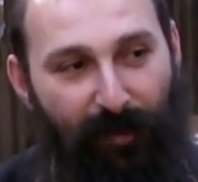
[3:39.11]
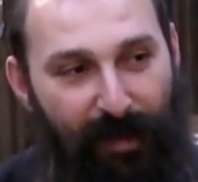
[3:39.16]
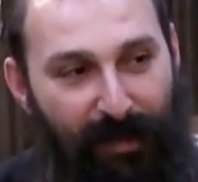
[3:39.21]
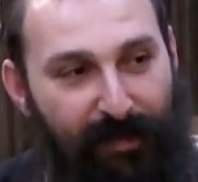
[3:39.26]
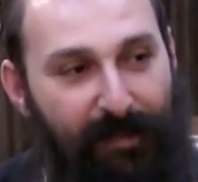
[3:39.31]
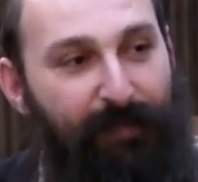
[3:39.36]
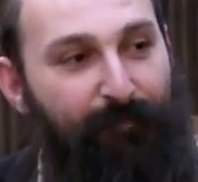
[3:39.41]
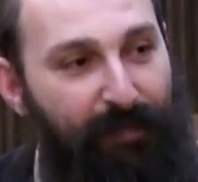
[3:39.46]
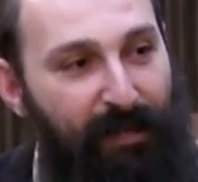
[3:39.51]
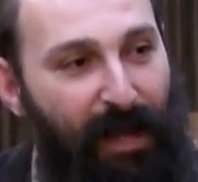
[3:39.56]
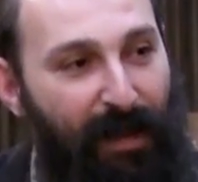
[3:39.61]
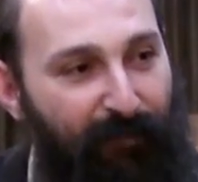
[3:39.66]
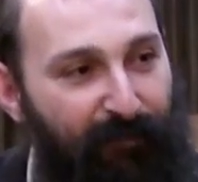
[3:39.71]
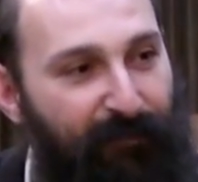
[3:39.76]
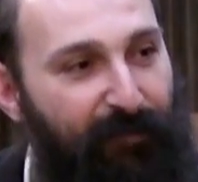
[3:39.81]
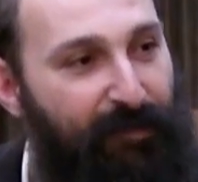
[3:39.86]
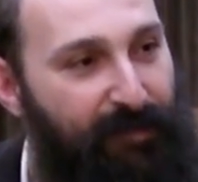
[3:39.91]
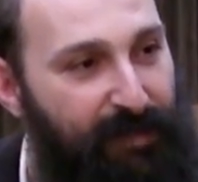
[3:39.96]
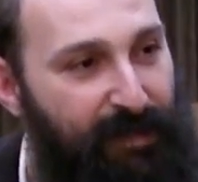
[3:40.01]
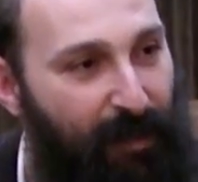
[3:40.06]
I, seem, I
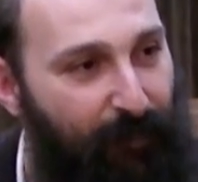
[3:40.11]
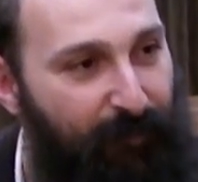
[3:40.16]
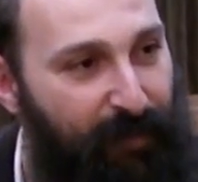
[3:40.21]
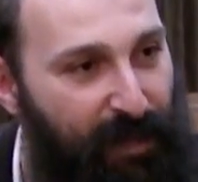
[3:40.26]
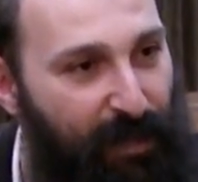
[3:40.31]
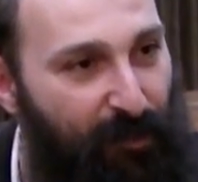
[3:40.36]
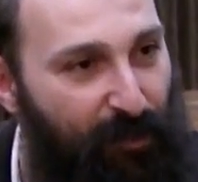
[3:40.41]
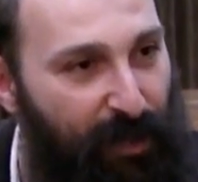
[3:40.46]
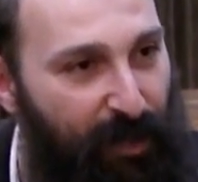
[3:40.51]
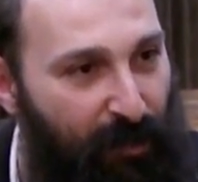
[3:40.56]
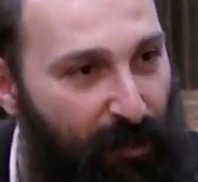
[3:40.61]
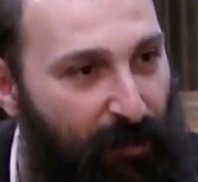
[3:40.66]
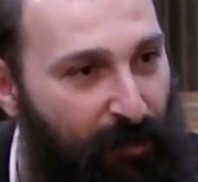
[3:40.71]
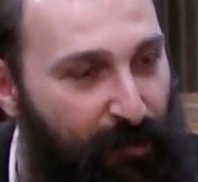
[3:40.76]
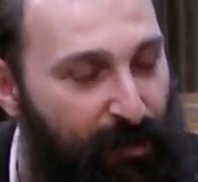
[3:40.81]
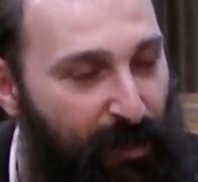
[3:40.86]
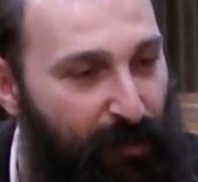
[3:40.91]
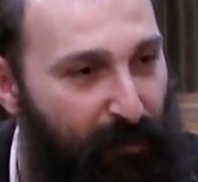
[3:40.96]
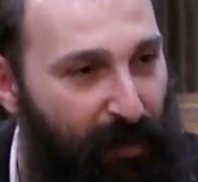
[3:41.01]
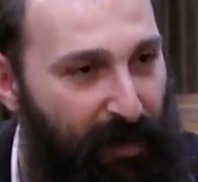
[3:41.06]
feel something going on
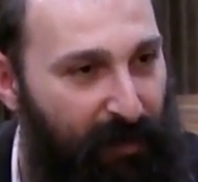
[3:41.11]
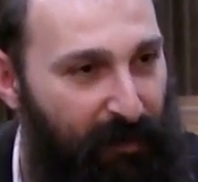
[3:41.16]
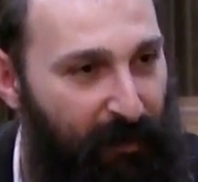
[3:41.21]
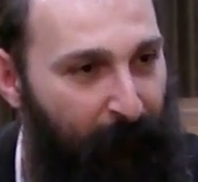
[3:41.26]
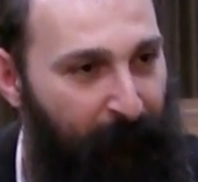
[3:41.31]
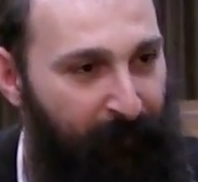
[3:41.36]
on Shabbat.